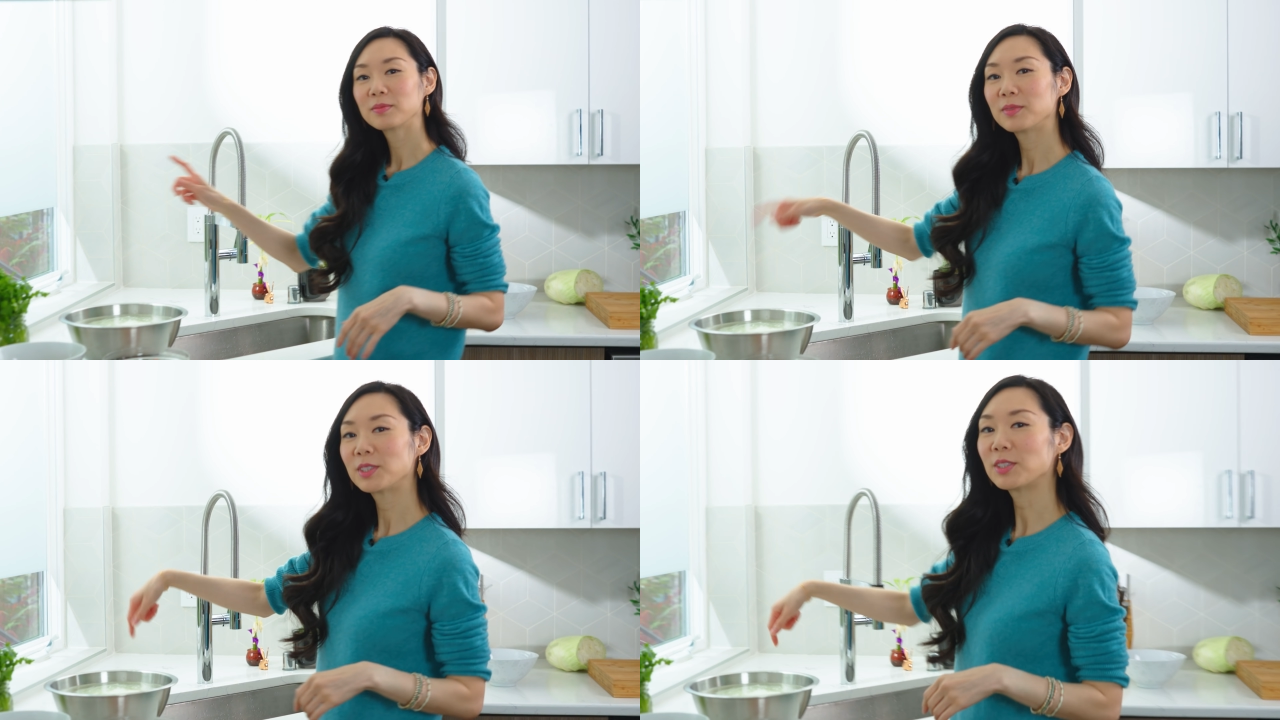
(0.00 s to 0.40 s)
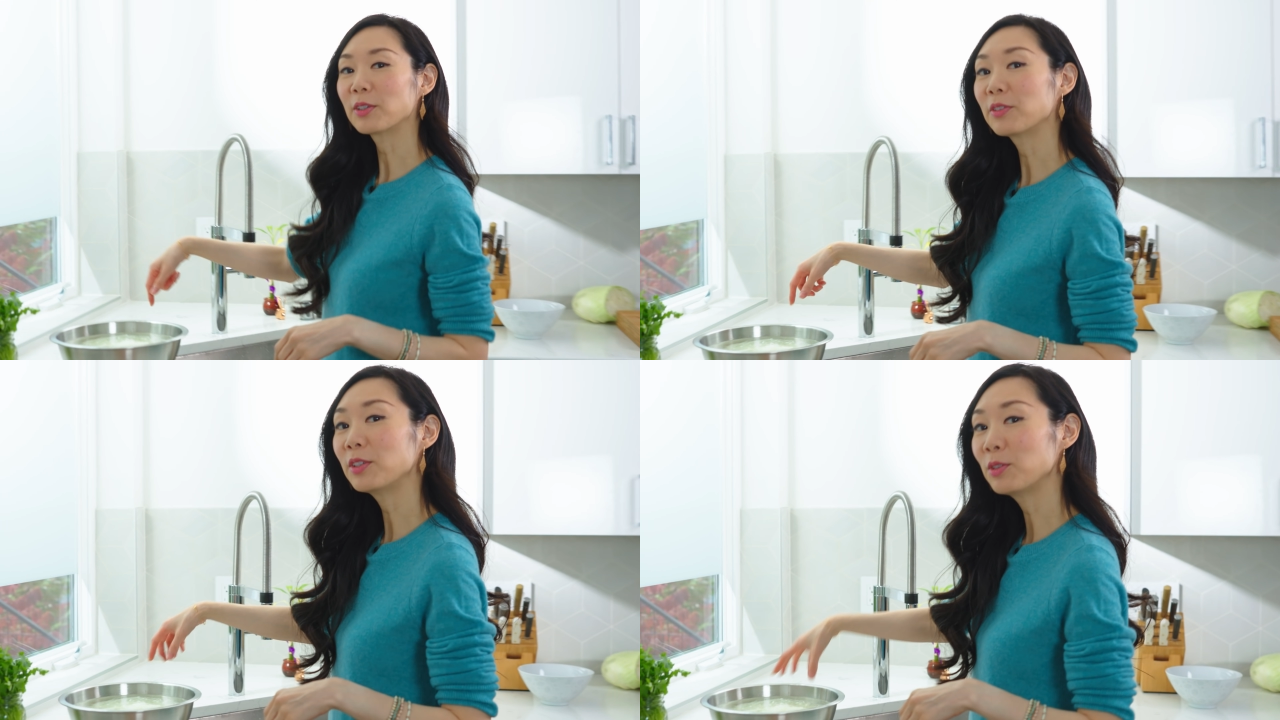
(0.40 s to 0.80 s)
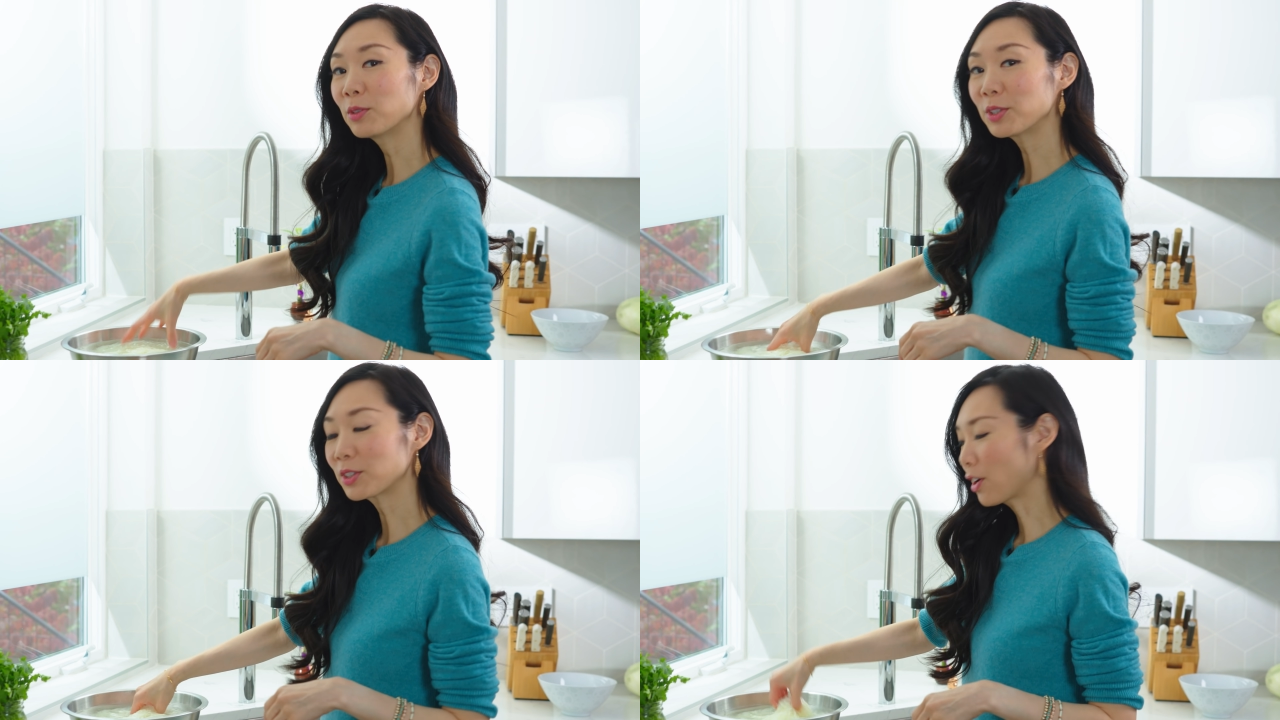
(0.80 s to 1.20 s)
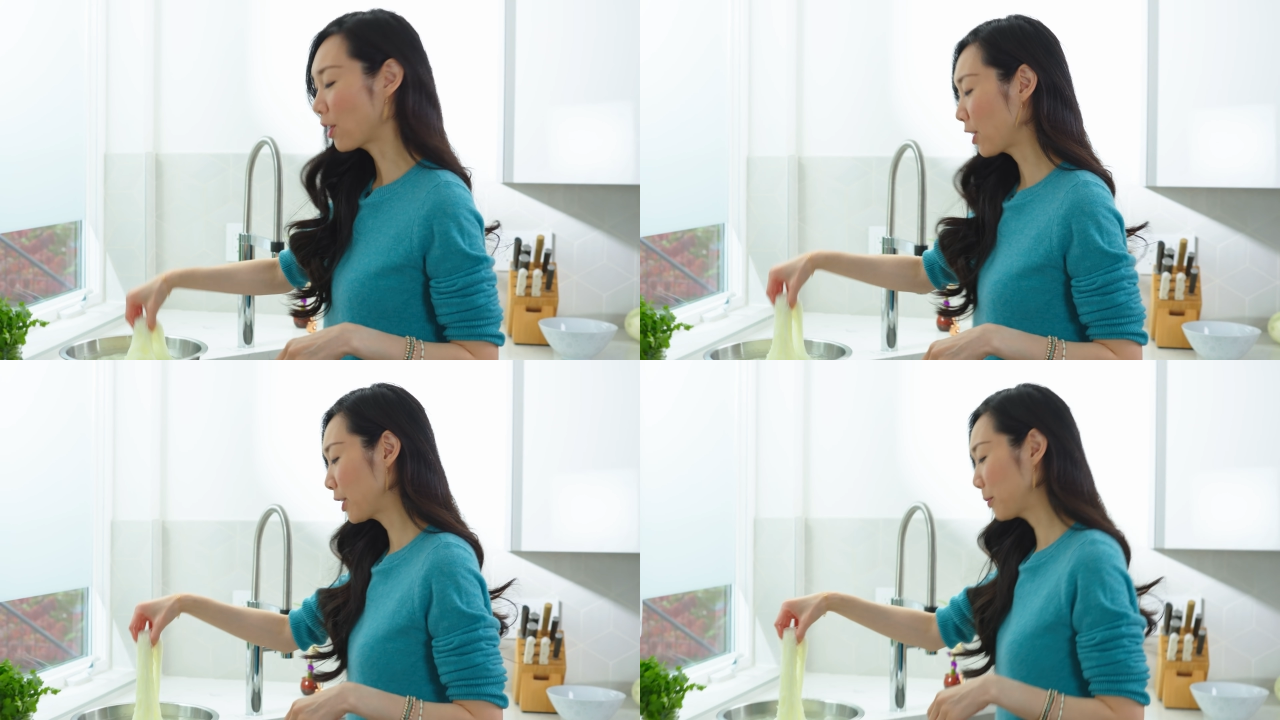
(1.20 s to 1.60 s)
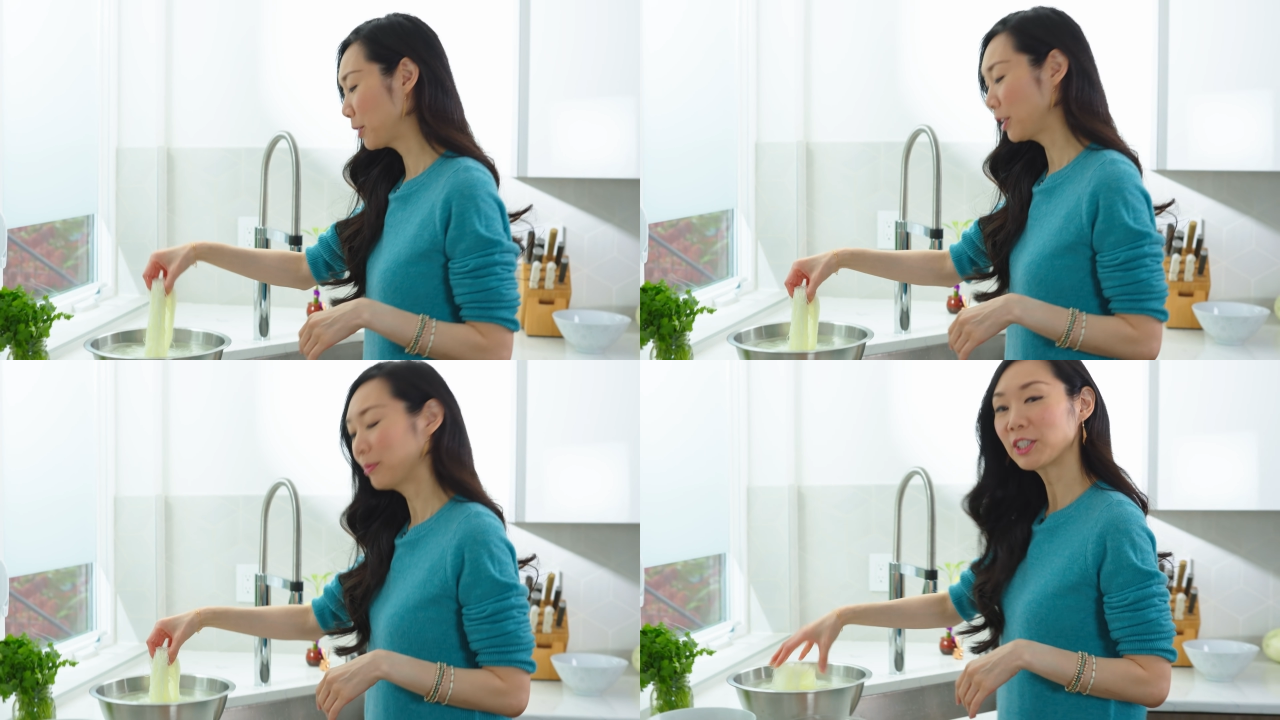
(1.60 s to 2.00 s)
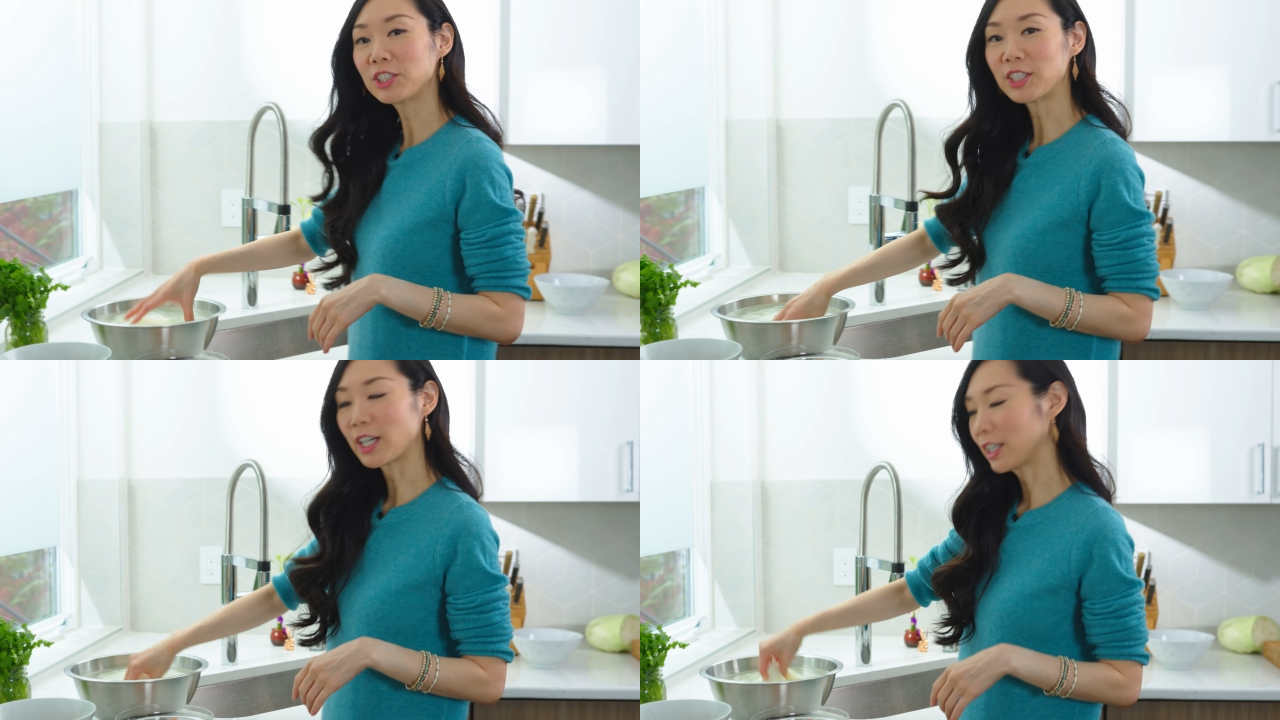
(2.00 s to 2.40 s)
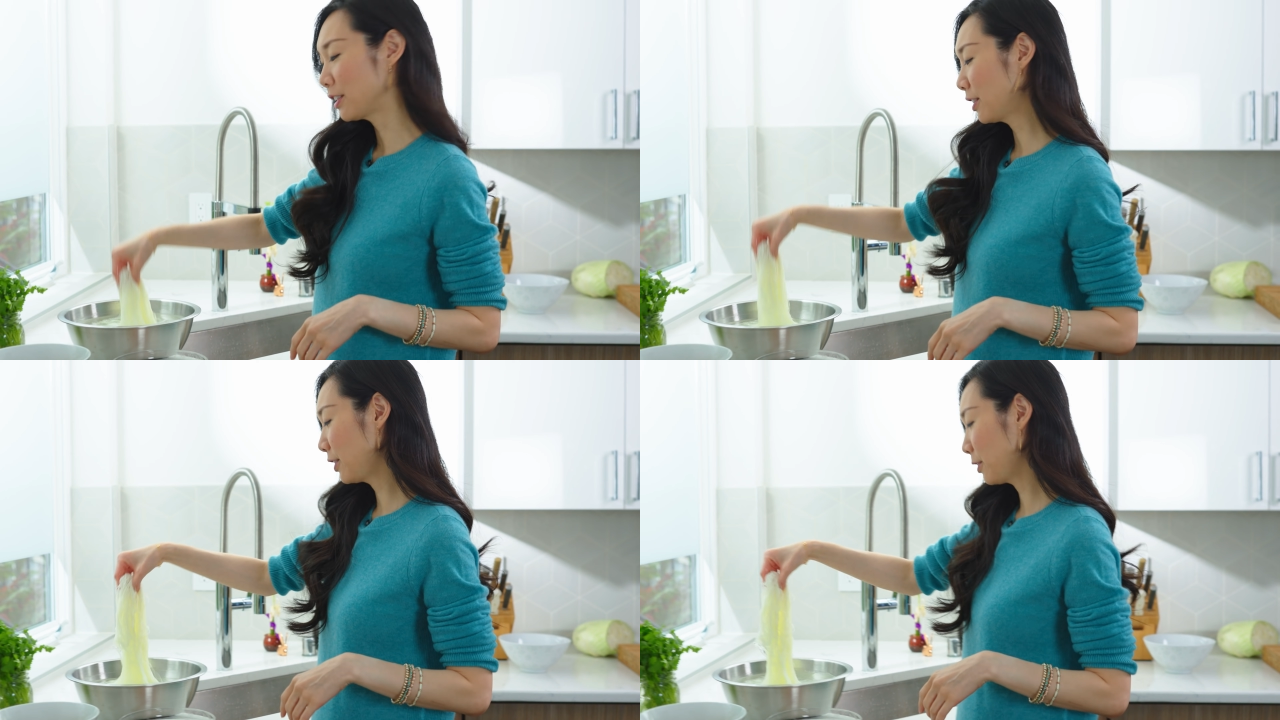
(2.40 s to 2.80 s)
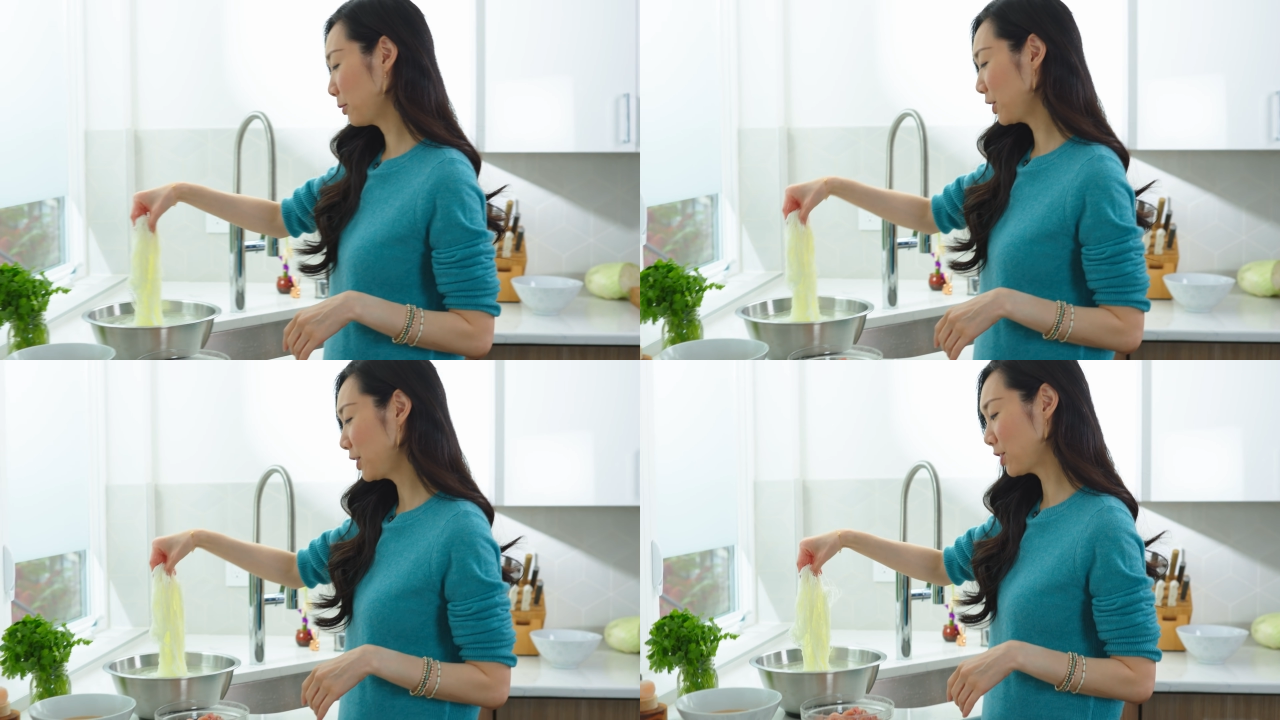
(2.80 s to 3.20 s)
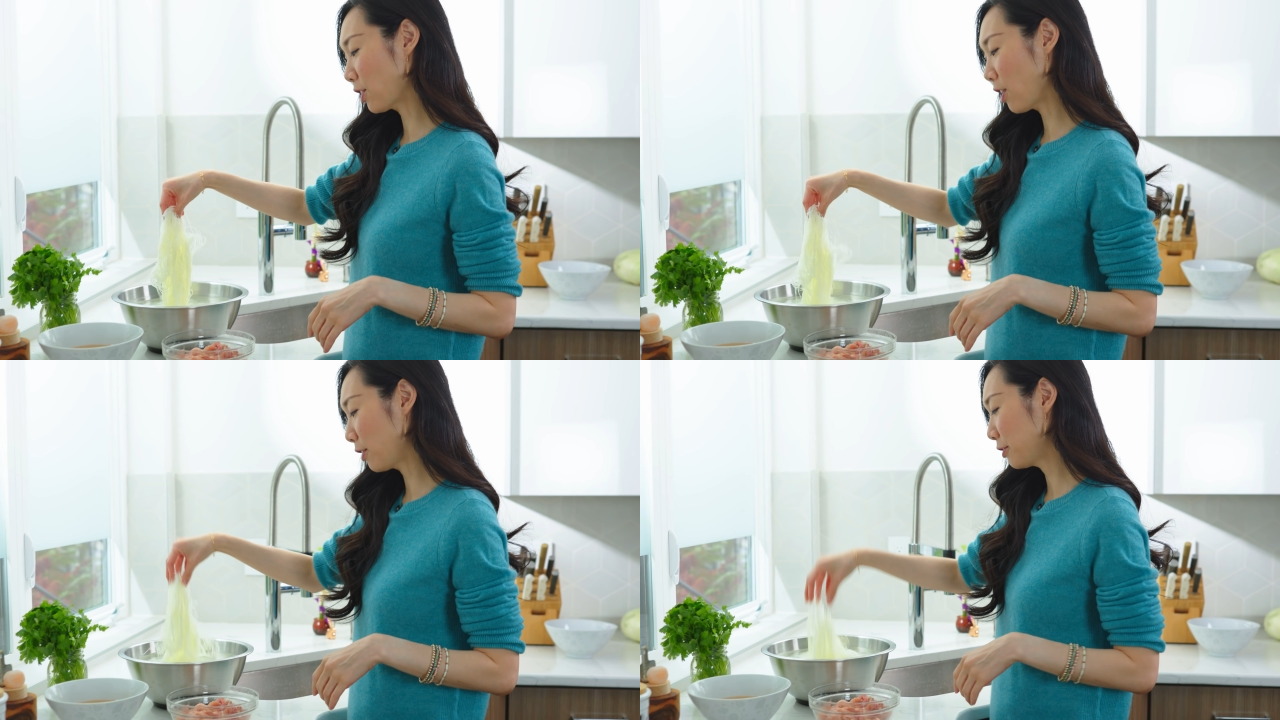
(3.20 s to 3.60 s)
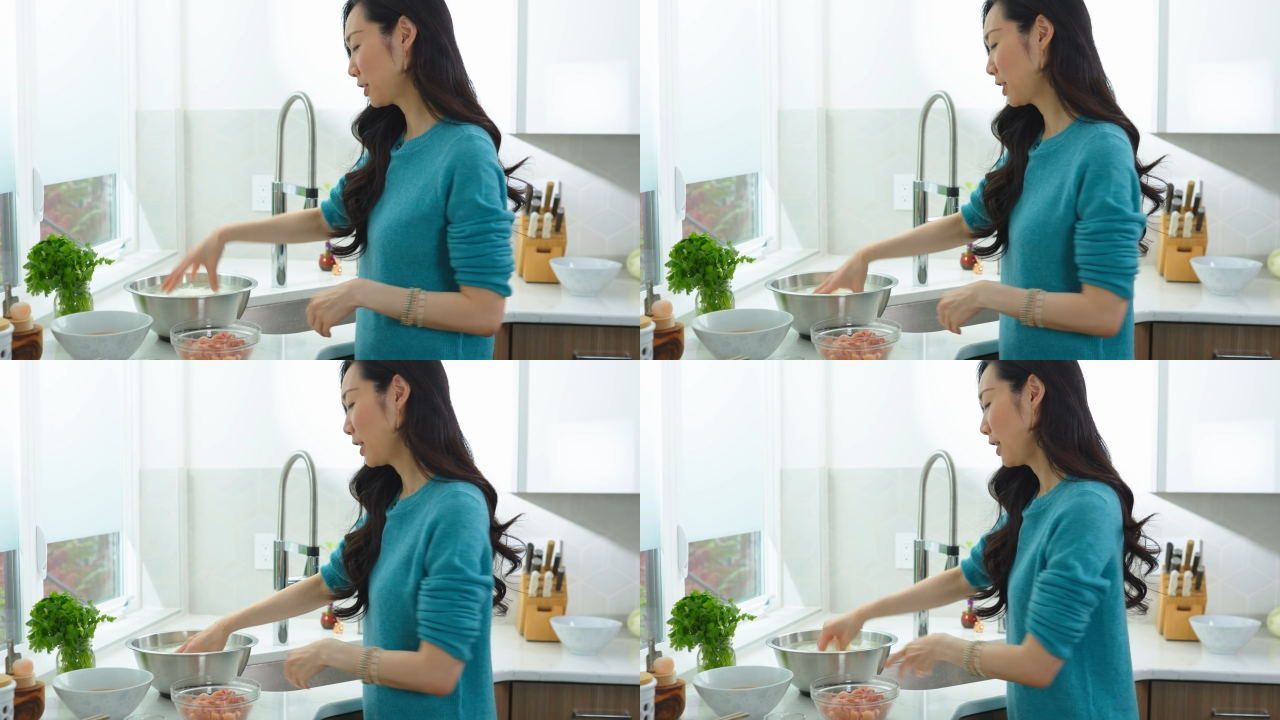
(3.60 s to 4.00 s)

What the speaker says: So the noodles are pretty much done. They're really soft.